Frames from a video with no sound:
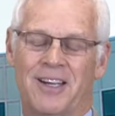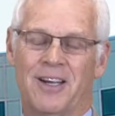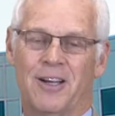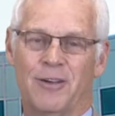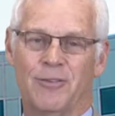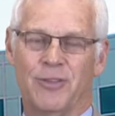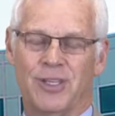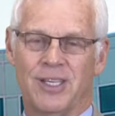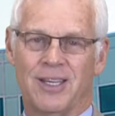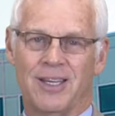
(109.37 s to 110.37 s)
of
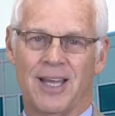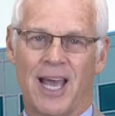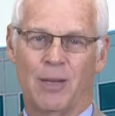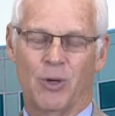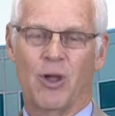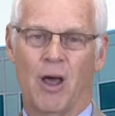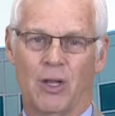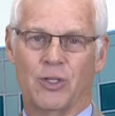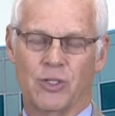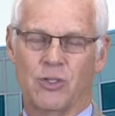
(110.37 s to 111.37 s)
the uh, Alamo
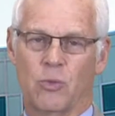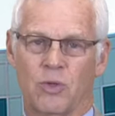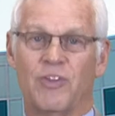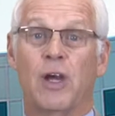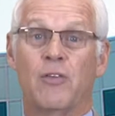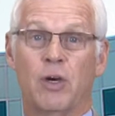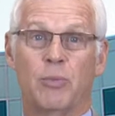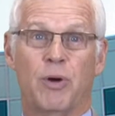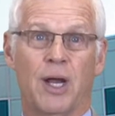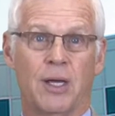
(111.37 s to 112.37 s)
Colleges. So we're very, very
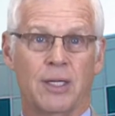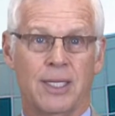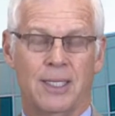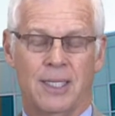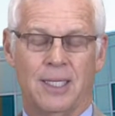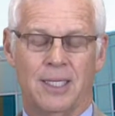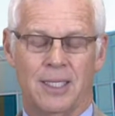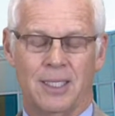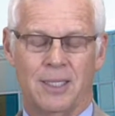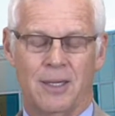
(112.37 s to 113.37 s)
proud
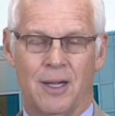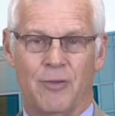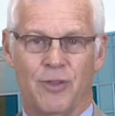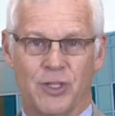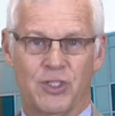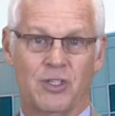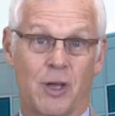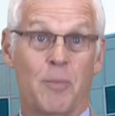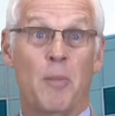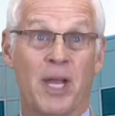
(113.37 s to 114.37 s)
uh, of this
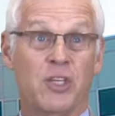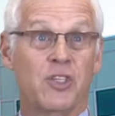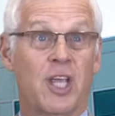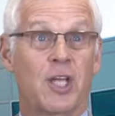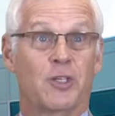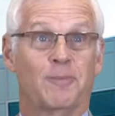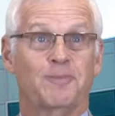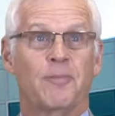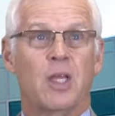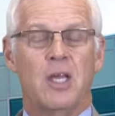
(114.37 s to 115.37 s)
uh, momentous occasion.
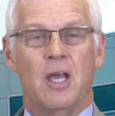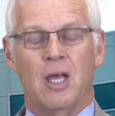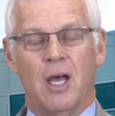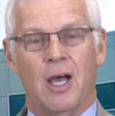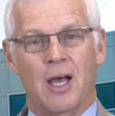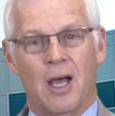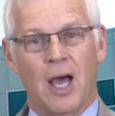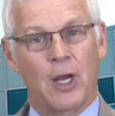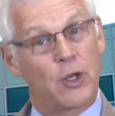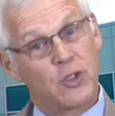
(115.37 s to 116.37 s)
Uh,
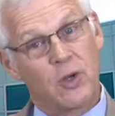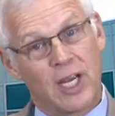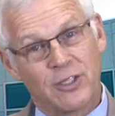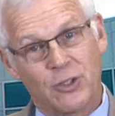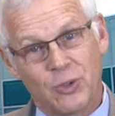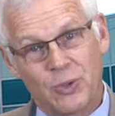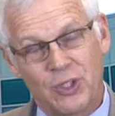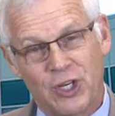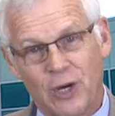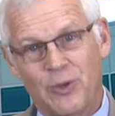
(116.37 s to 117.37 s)
I'd also like to
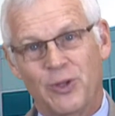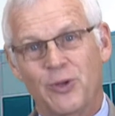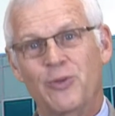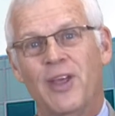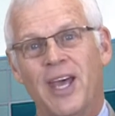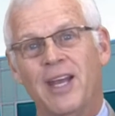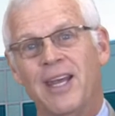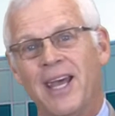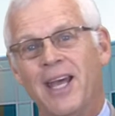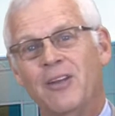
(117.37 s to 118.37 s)
share with you that
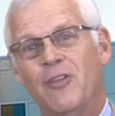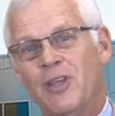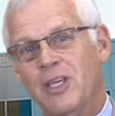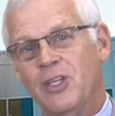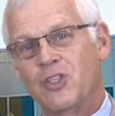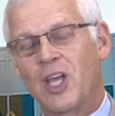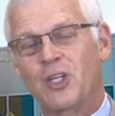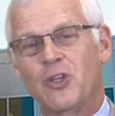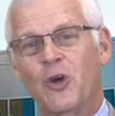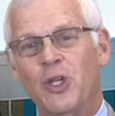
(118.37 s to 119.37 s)
at the San
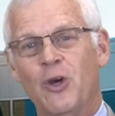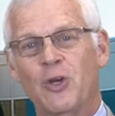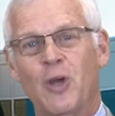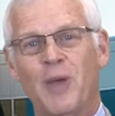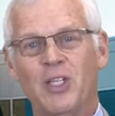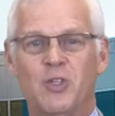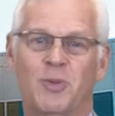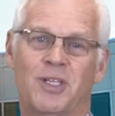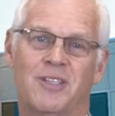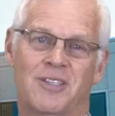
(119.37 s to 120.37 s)
Antonio
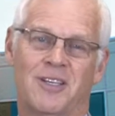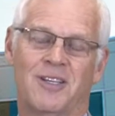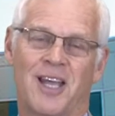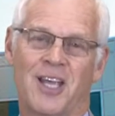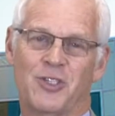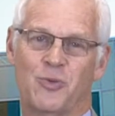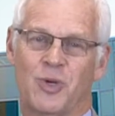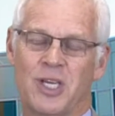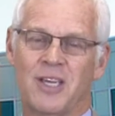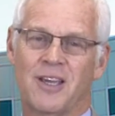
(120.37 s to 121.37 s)
commencement uh, last
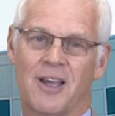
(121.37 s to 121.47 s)
week,